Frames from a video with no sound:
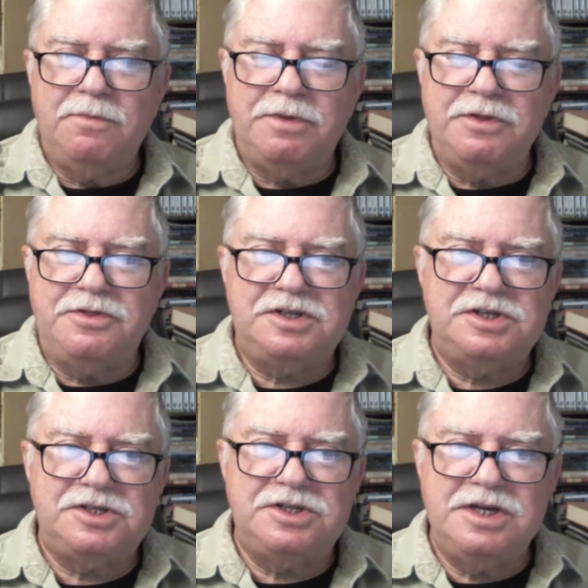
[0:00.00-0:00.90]
But this
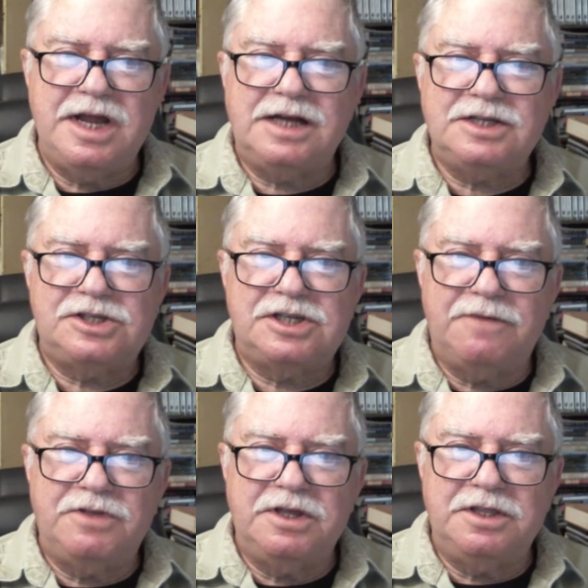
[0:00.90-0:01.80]
is not
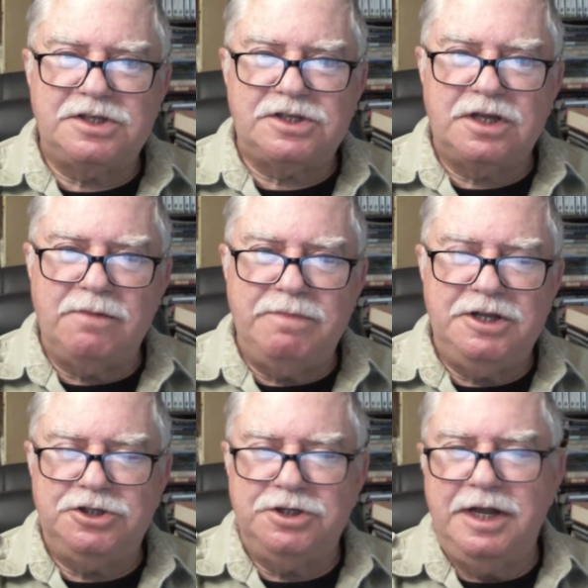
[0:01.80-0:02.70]
something that's going to
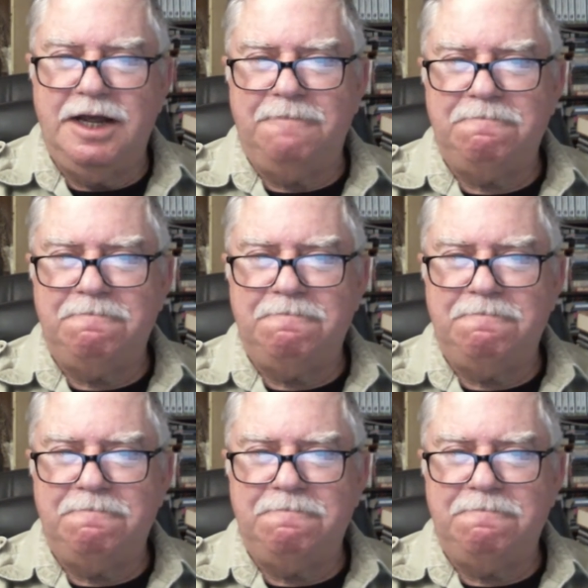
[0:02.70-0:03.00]
beat you down.